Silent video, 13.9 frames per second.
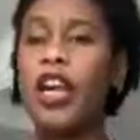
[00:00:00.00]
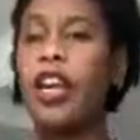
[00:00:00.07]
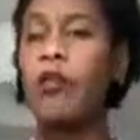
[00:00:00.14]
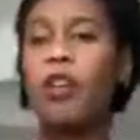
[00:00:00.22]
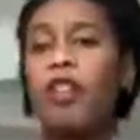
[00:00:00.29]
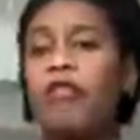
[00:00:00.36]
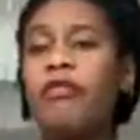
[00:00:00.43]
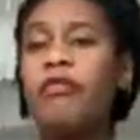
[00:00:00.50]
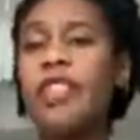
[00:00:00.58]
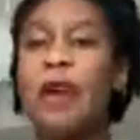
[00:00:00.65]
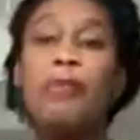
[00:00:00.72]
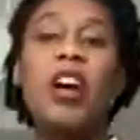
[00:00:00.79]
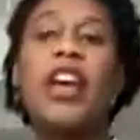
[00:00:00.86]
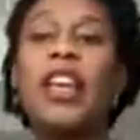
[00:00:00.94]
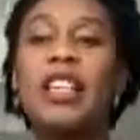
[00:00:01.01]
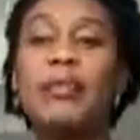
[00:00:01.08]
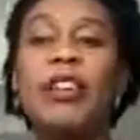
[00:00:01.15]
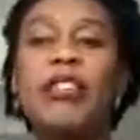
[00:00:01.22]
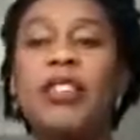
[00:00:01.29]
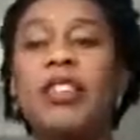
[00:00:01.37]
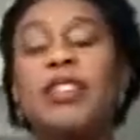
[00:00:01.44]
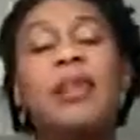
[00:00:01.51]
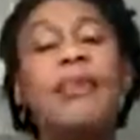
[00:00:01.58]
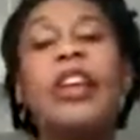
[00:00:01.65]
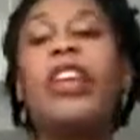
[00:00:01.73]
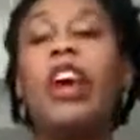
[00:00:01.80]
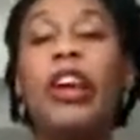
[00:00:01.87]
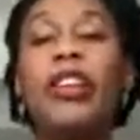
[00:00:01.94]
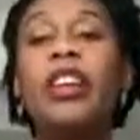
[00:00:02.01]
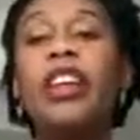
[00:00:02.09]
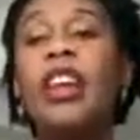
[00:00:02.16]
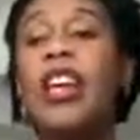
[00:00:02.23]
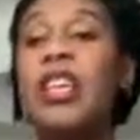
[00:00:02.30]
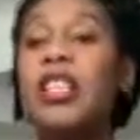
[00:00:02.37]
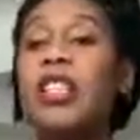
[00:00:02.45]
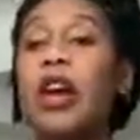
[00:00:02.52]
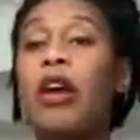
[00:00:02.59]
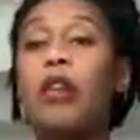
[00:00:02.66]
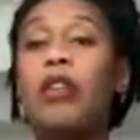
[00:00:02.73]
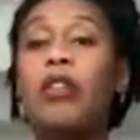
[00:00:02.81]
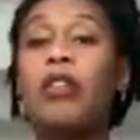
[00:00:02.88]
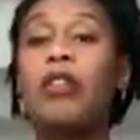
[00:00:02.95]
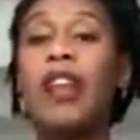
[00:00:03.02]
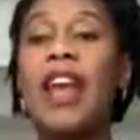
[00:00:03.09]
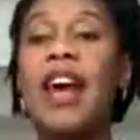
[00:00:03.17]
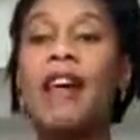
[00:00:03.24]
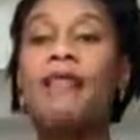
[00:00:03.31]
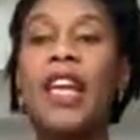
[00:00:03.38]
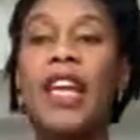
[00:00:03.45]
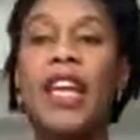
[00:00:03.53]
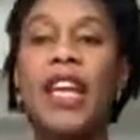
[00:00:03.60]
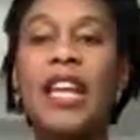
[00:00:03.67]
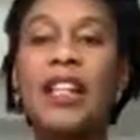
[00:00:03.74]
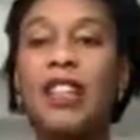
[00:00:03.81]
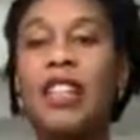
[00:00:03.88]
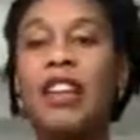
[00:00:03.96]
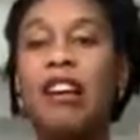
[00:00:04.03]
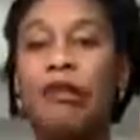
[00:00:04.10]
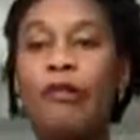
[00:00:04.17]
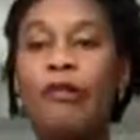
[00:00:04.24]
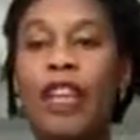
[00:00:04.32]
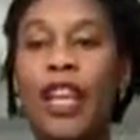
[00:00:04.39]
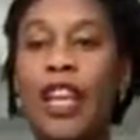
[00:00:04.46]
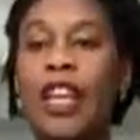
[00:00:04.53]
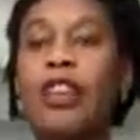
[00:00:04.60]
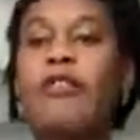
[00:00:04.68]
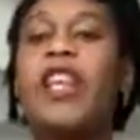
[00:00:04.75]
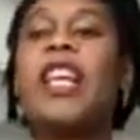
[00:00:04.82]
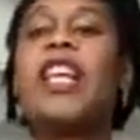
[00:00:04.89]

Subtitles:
know of. Some I experience, some I don't. So you can have like a little feeling of an